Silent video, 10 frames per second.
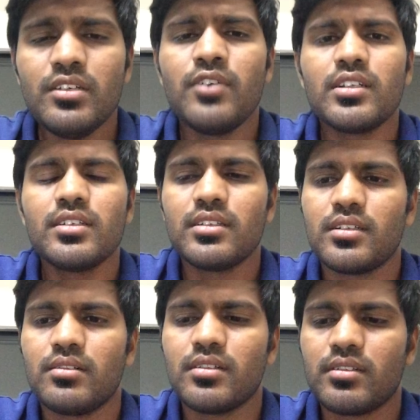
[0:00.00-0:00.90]
what
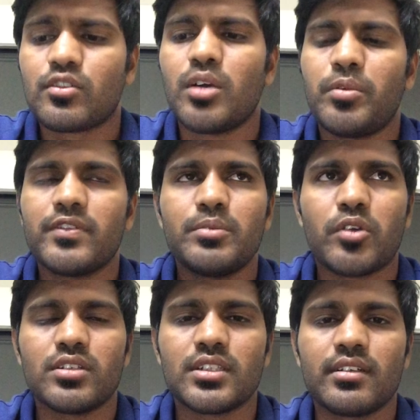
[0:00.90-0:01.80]
scope of the
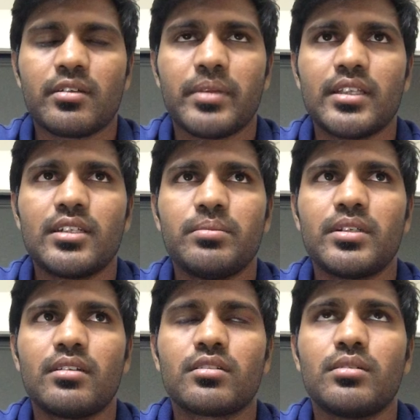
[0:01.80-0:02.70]
project. It's mainly
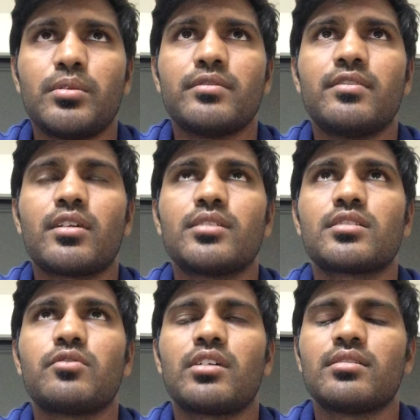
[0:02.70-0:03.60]
depend on scope of the
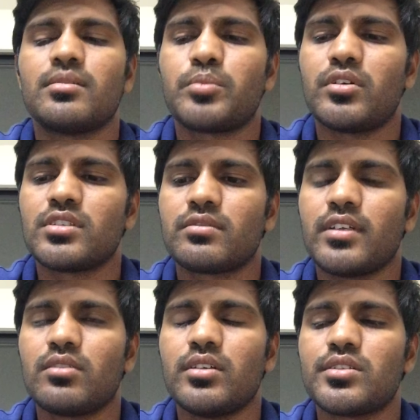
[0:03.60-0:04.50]
project, what the project
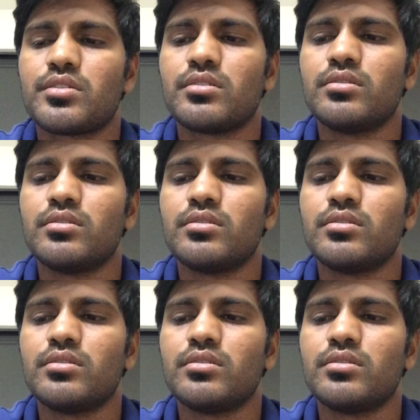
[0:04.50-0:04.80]
we are going to